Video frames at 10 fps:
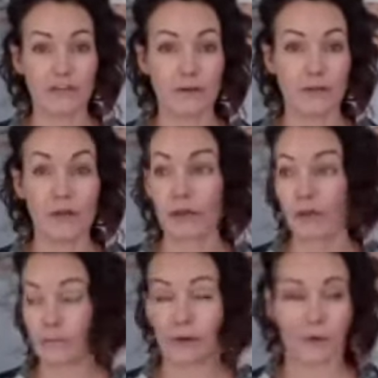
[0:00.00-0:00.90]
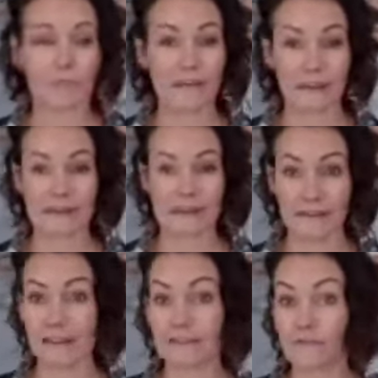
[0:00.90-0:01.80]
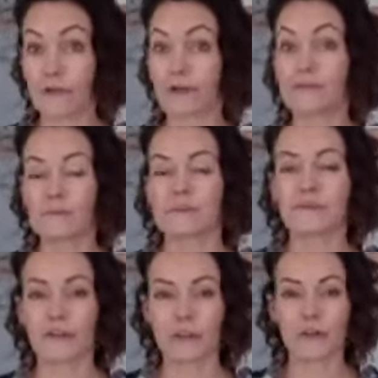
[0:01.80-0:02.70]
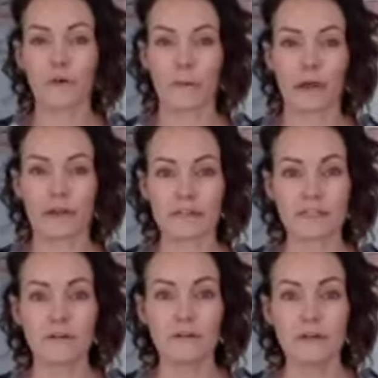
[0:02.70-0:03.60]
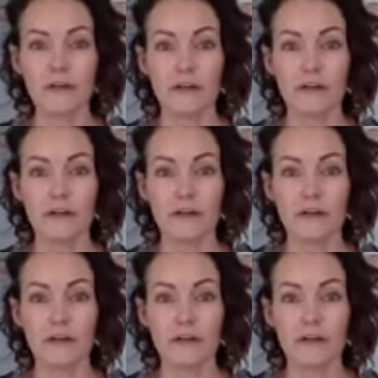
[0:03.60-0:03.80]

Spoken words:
you can go to my website and see that's very specifically who I market to,